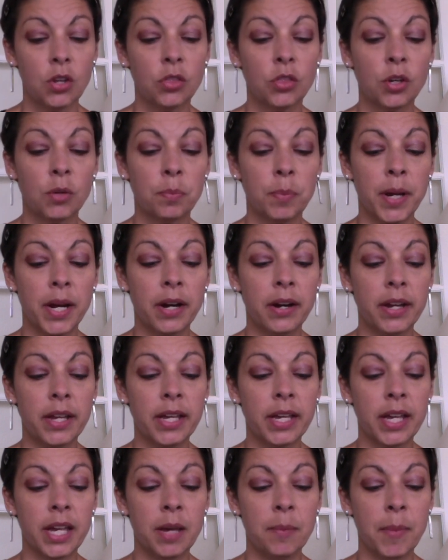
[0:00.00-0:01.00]
They're
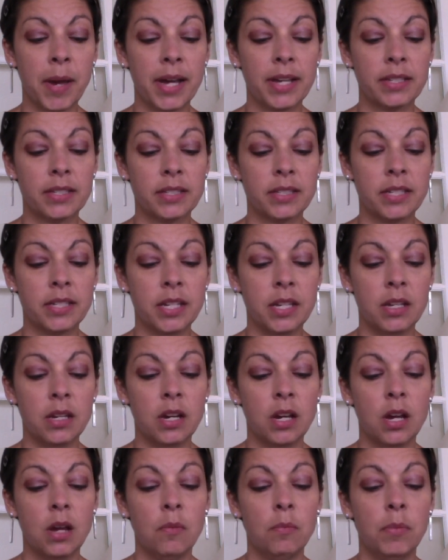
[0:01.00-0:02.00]
burying him at sea
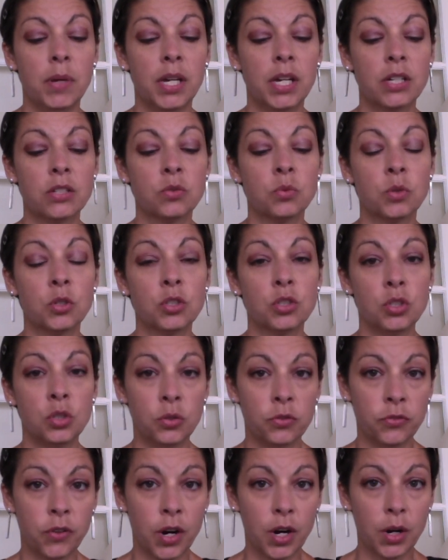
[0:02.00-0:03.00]
because we're too
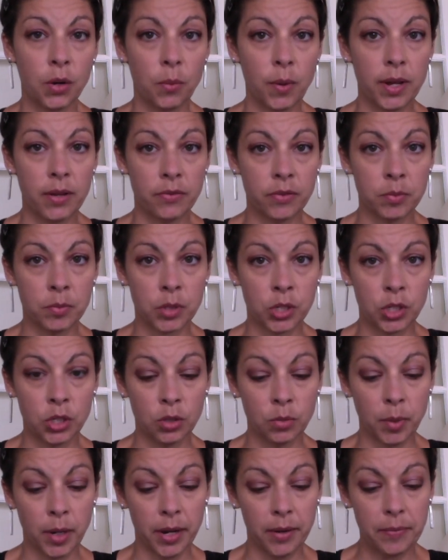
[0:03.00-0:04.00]
far away from
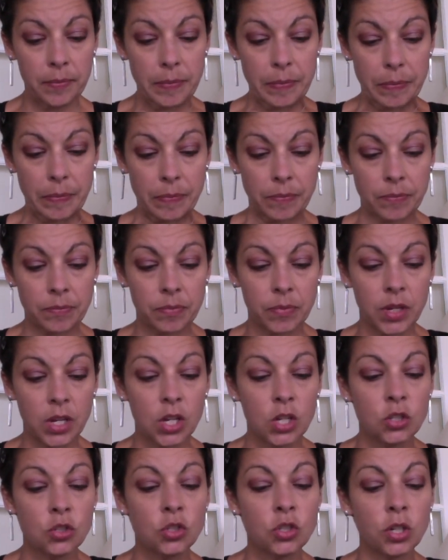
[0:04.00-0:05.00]
Cuba.
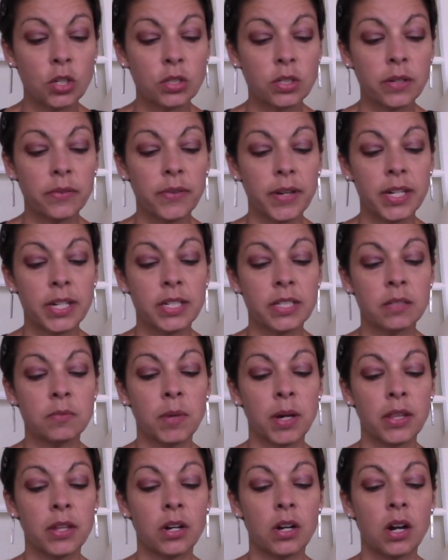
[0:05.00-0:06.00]
Josef and his
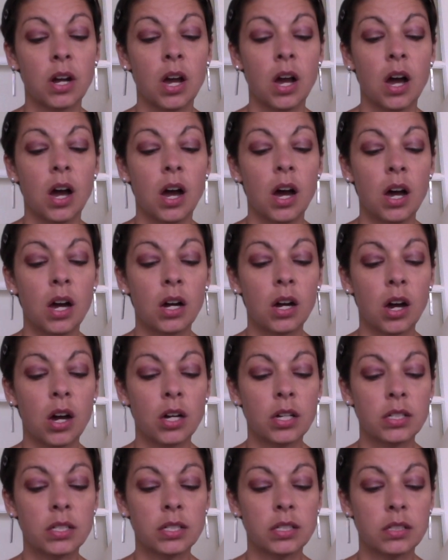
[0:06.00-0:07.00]
mother hung
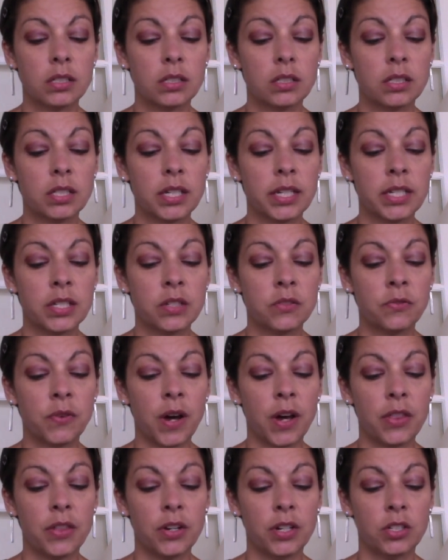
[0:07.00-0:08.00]
on to his
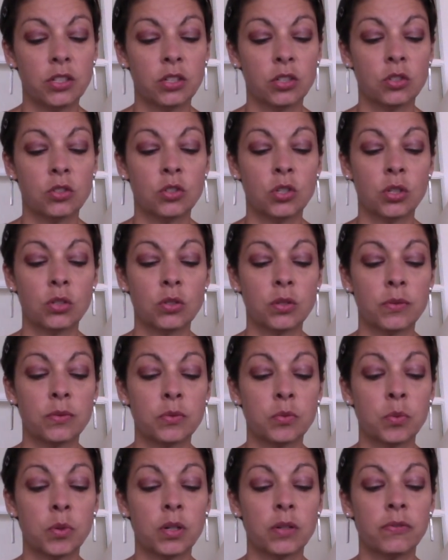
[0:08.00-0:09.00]
father until
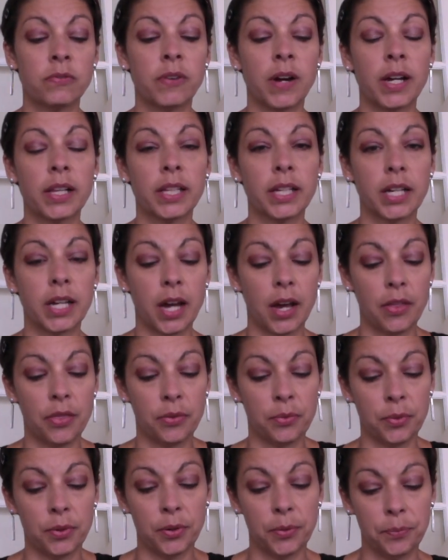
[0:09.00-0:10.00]
Josef's word finally got
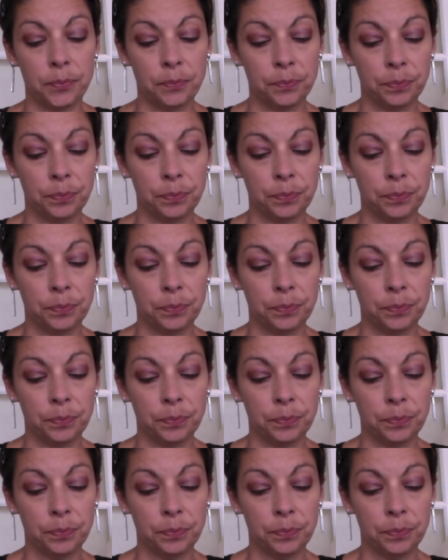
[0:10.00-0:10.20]
through.